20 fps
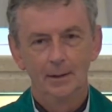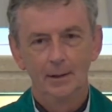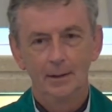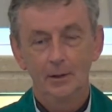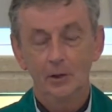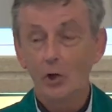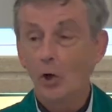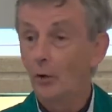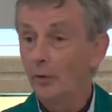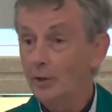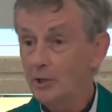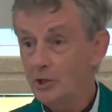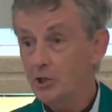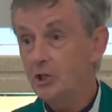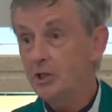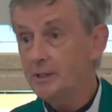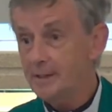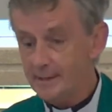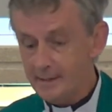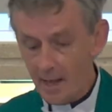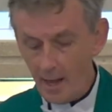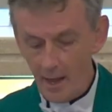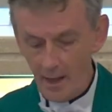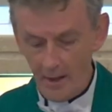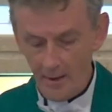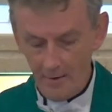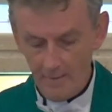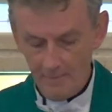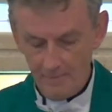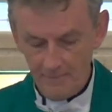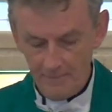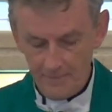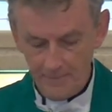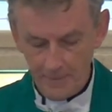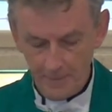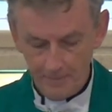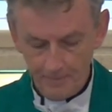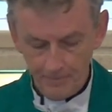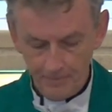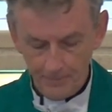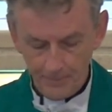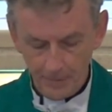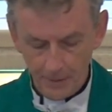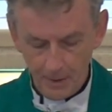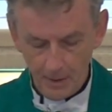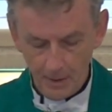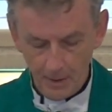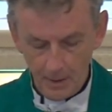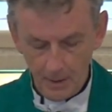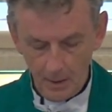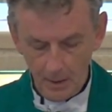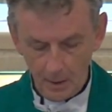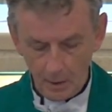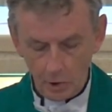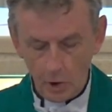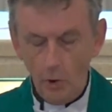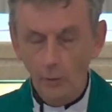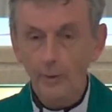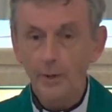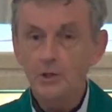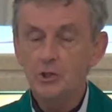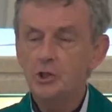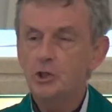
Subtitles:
Courage to serve. Courage